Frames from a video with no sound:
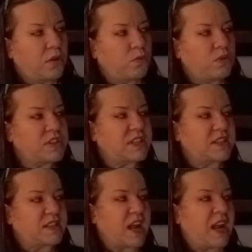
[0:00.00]
What's
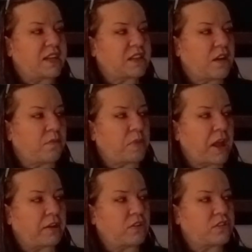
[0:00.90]
this Eight of
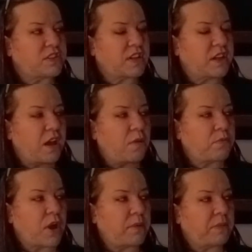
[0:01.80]
Pentacles in the
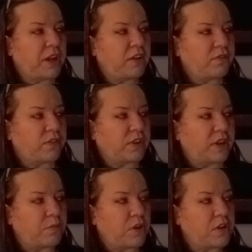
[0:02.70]
upright mean for
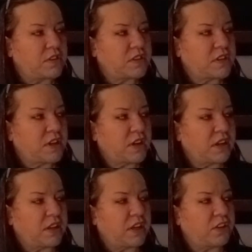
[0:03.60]
Libras
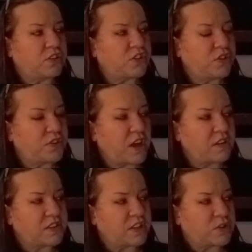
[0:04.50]
in the year
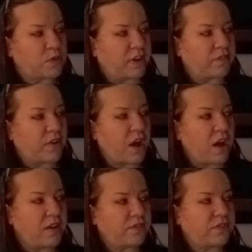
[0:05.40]

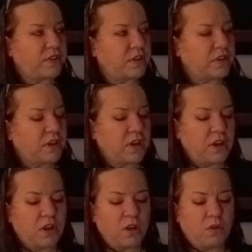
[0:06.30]
2025?
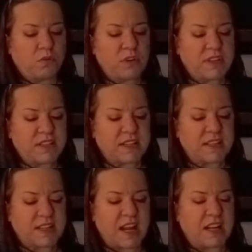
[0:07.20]
What is
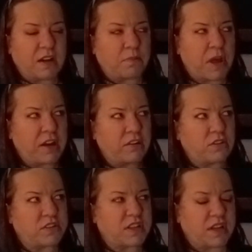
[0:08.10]
this Eight of
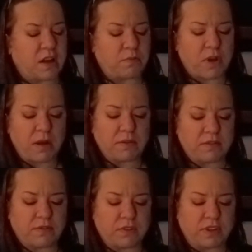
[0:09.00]
Pentacles in the upright
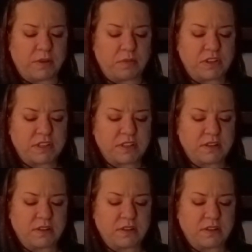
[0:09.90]
for Libras